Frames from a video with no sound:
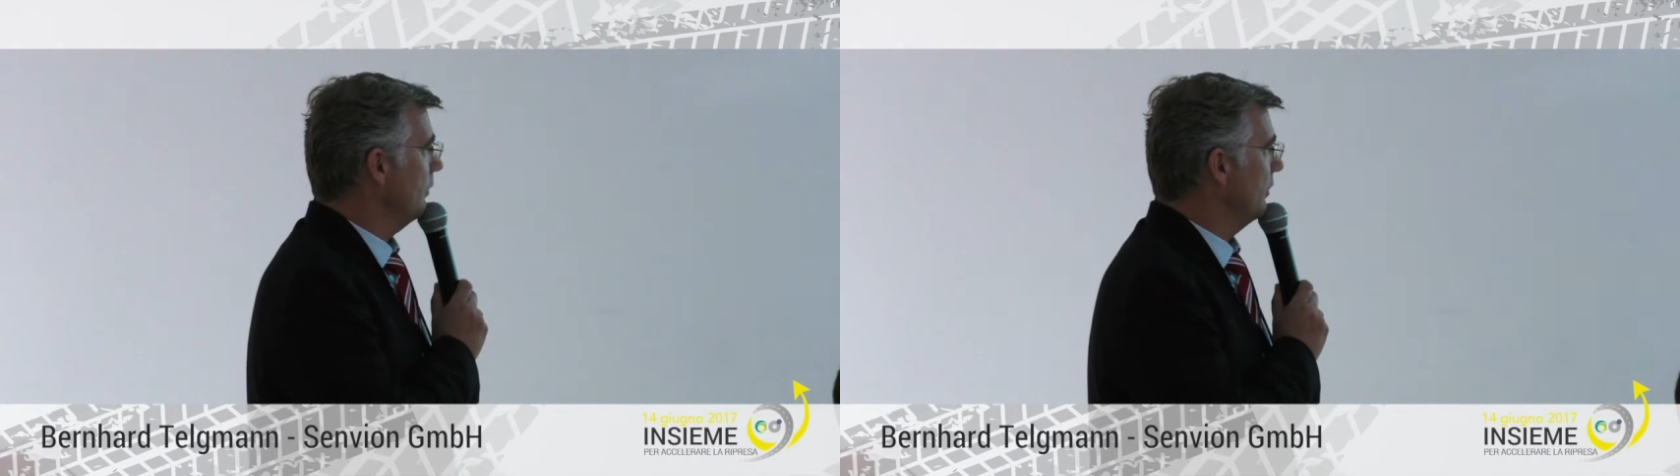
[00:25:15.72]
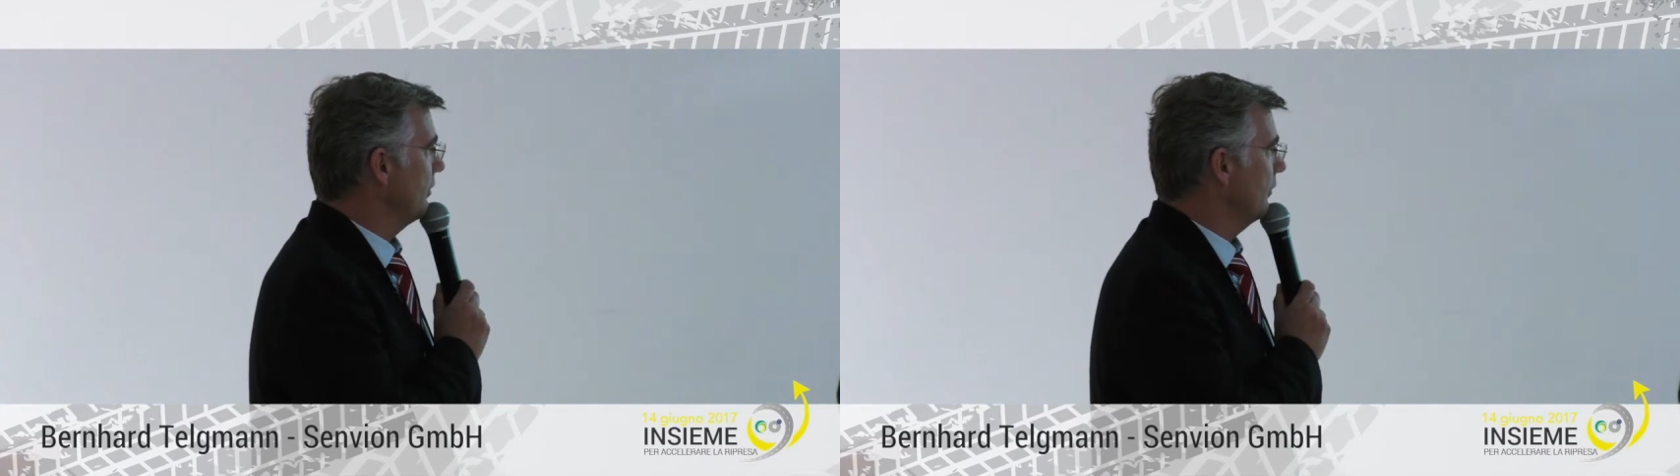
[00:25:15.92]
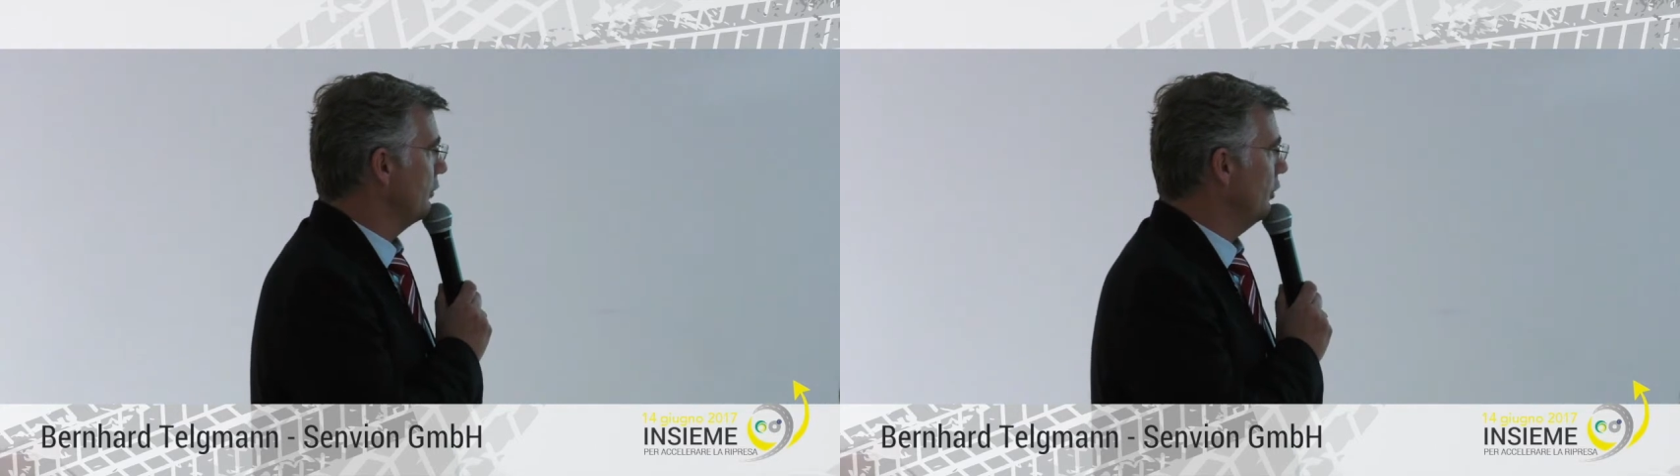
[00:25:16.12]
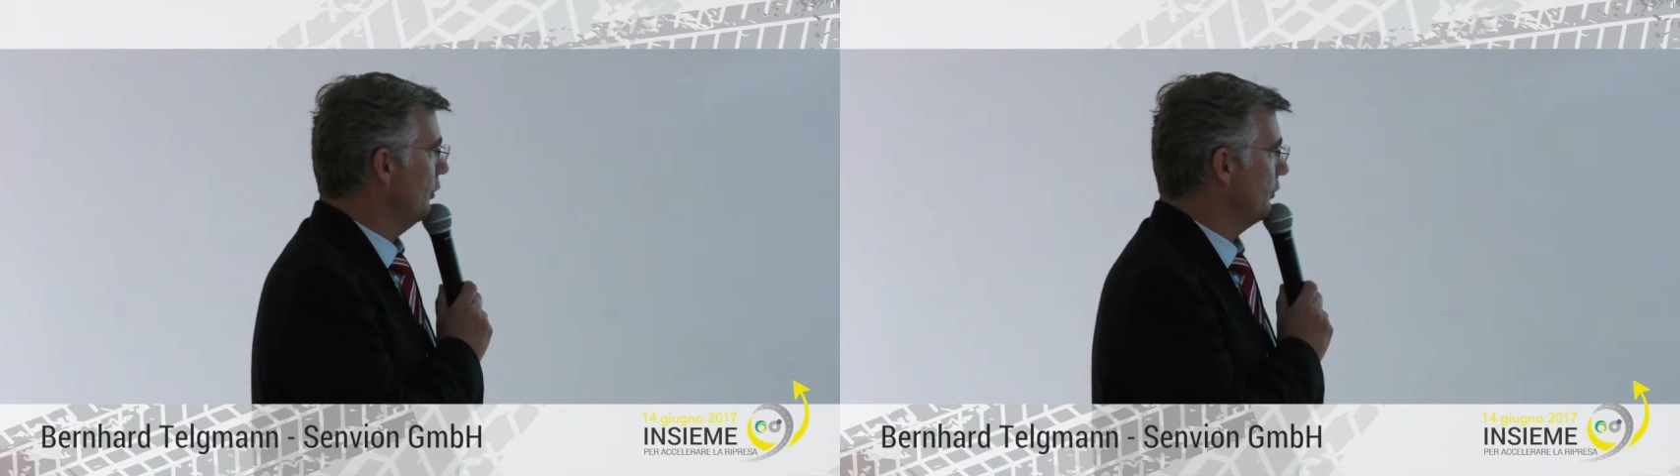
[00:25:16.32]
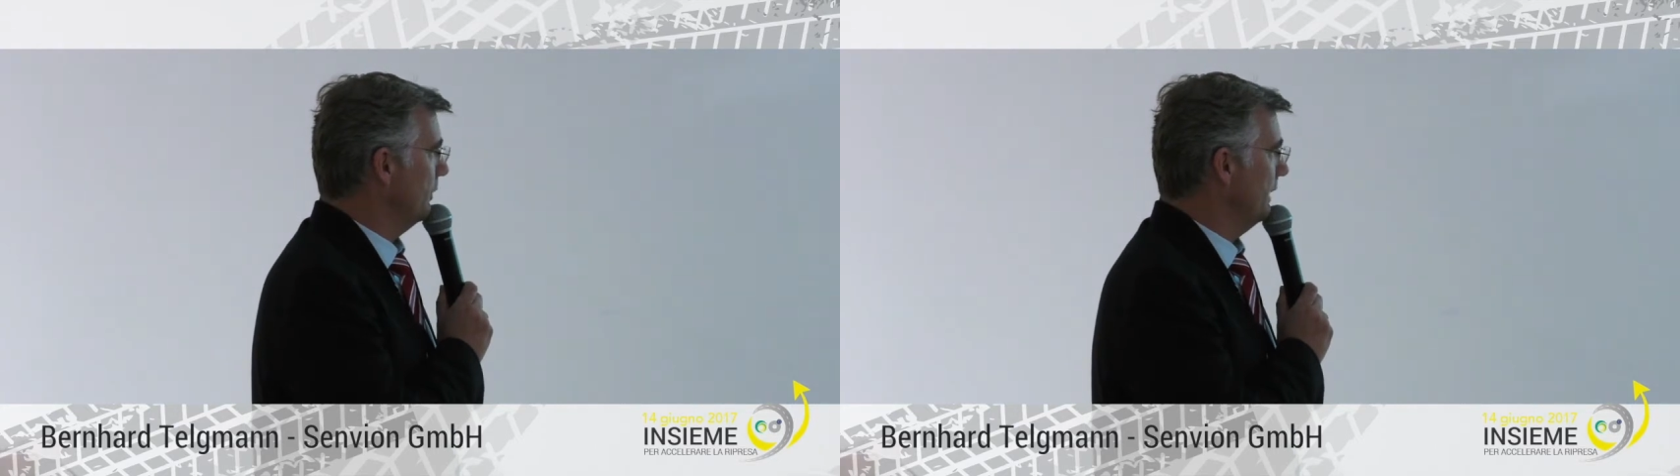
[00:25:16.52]
was, of
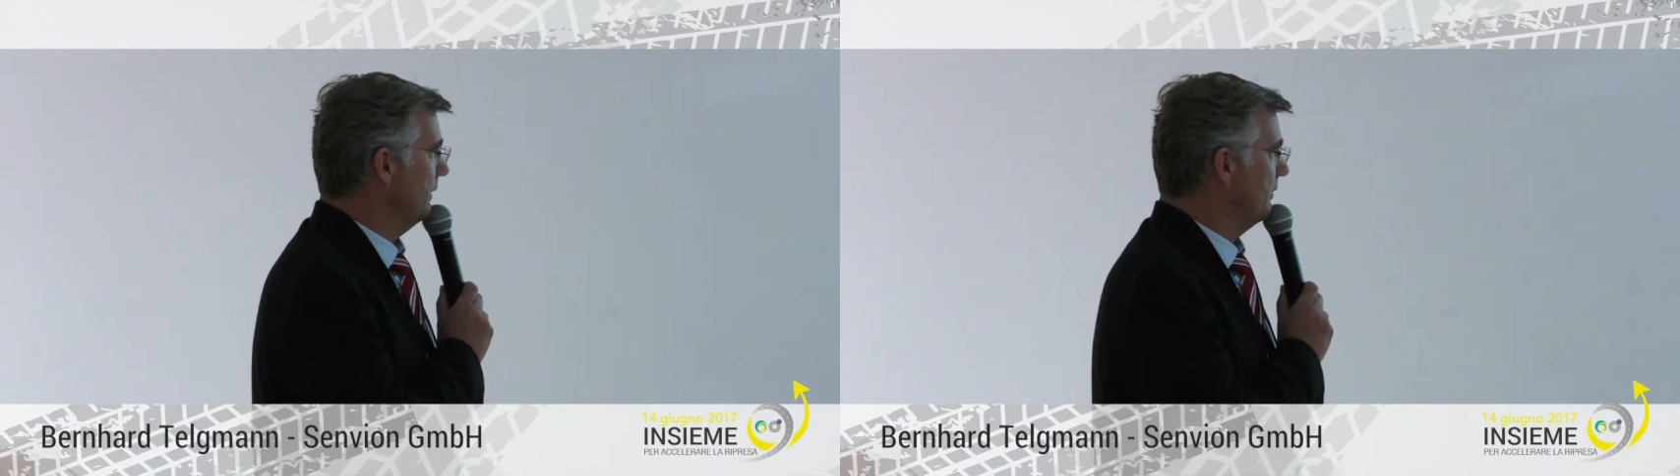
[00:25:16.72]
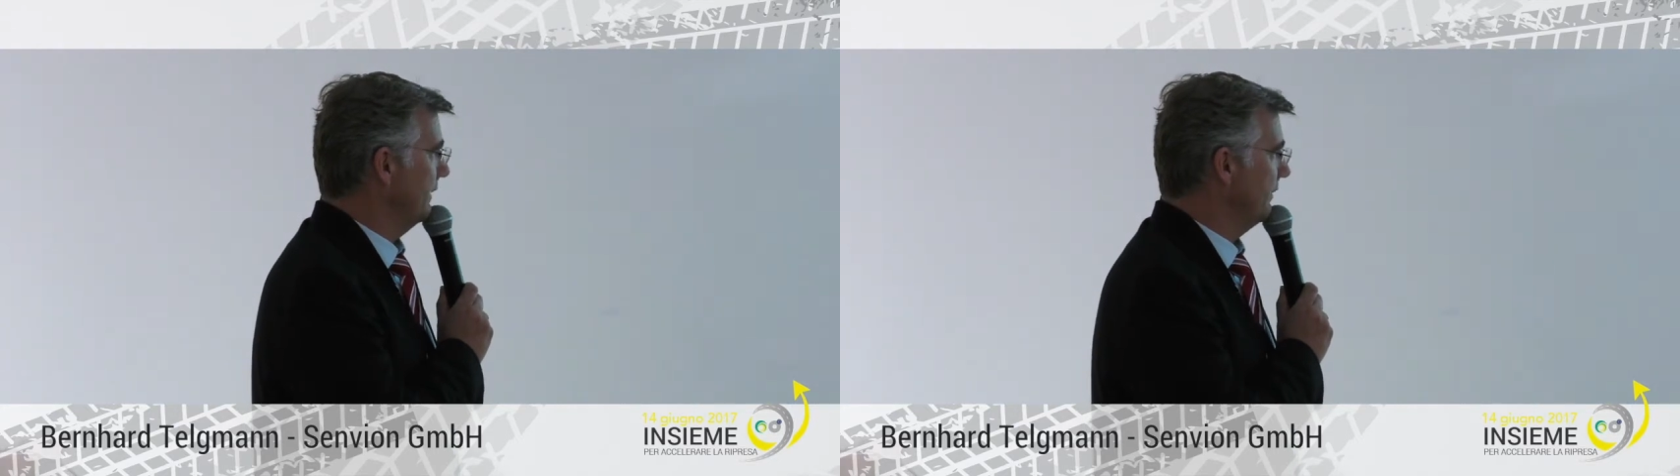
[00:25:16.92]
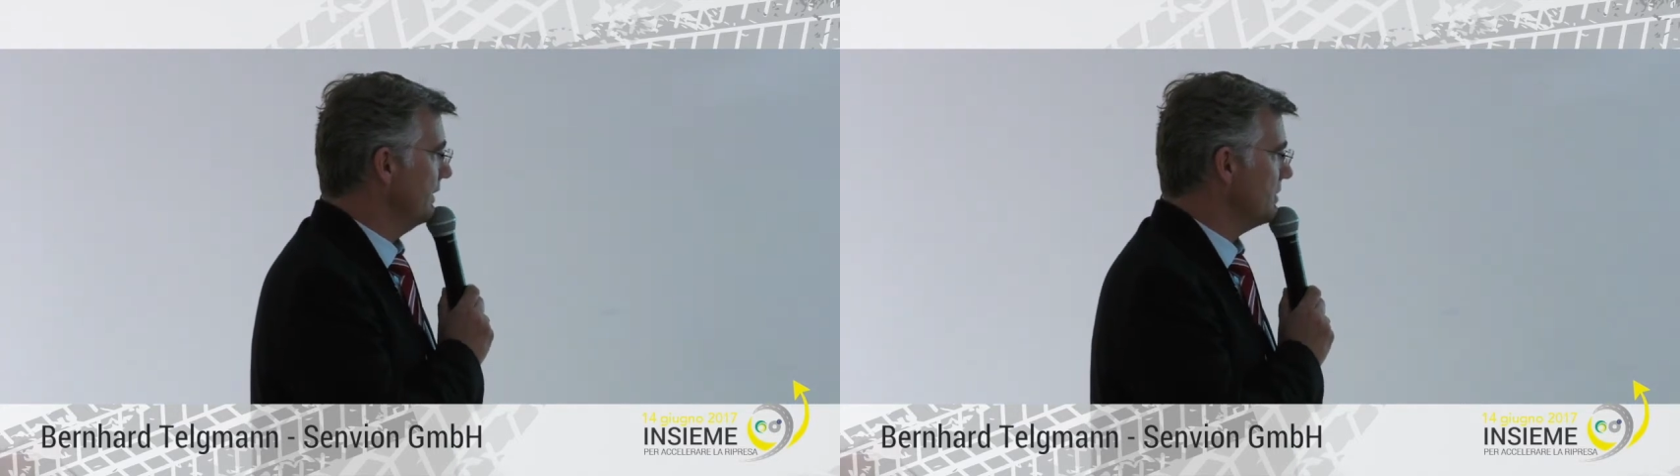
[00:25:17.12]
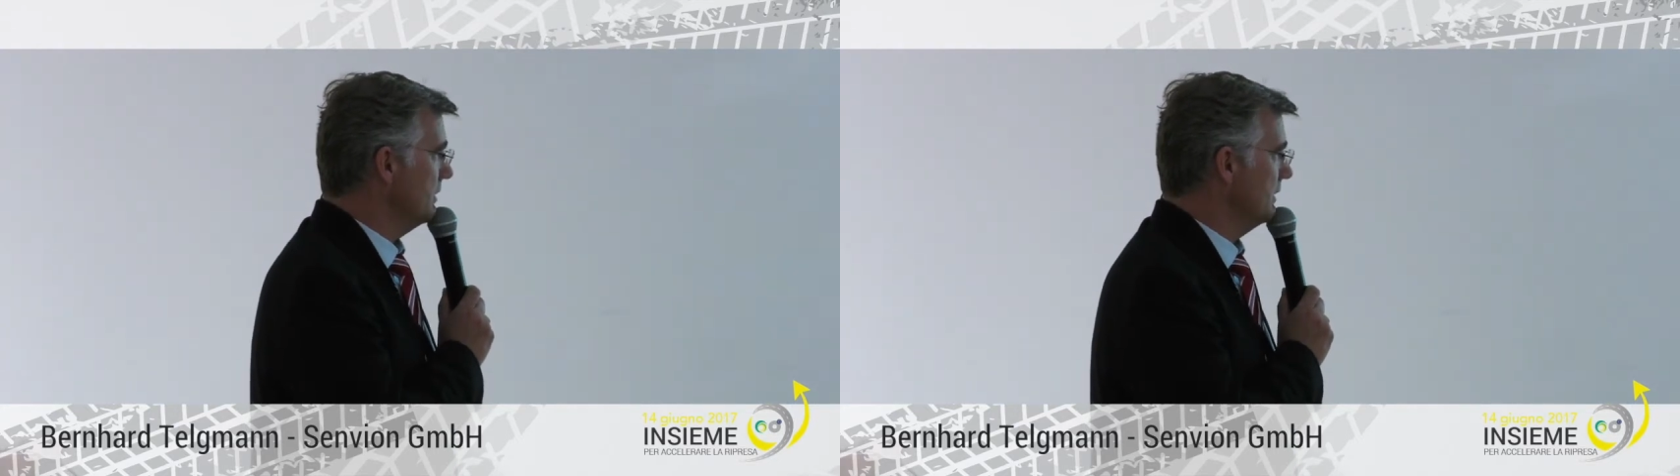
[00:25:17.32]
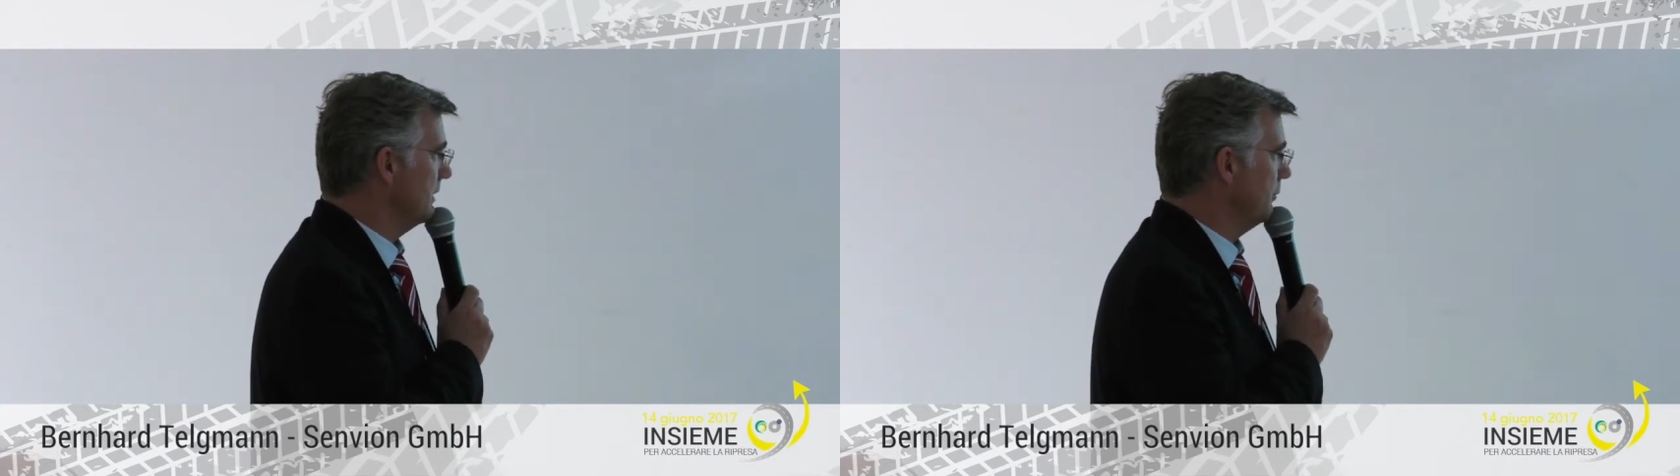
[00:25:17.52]
course, we transitioned